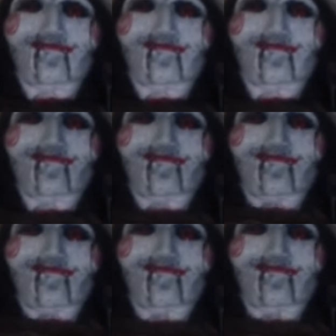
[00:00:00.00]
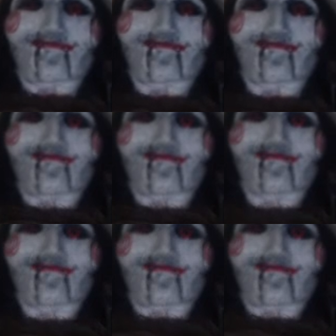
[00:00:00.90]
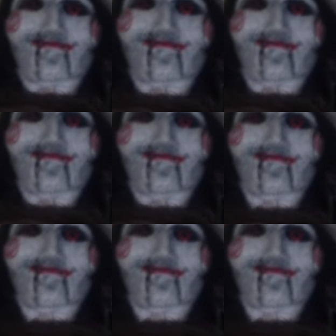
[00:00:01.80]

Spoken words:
[no speech]